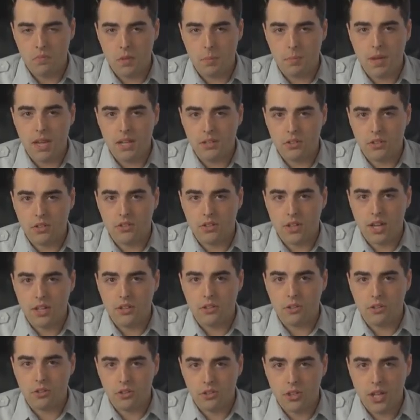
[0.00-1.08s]
the
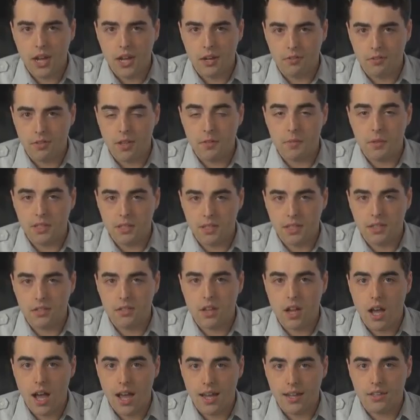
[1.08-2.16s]
pesticides are safe. They've been
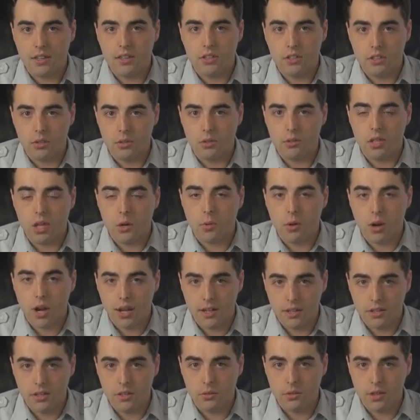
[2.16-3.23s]
linked to IQ, lower
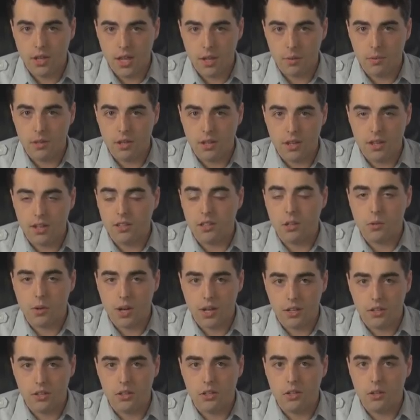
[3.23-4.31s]
IQ damage,
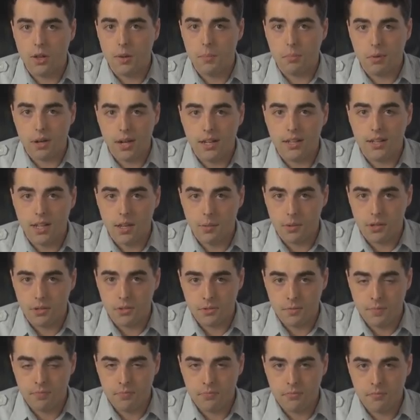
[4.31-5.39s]
lower IQ and brain
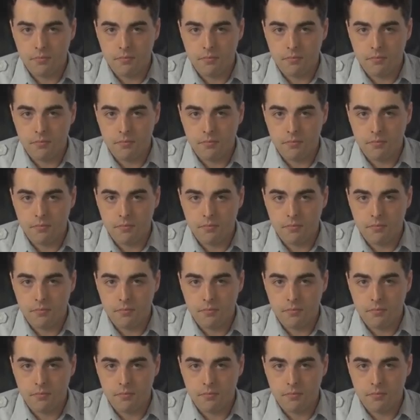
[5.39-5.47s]
damage.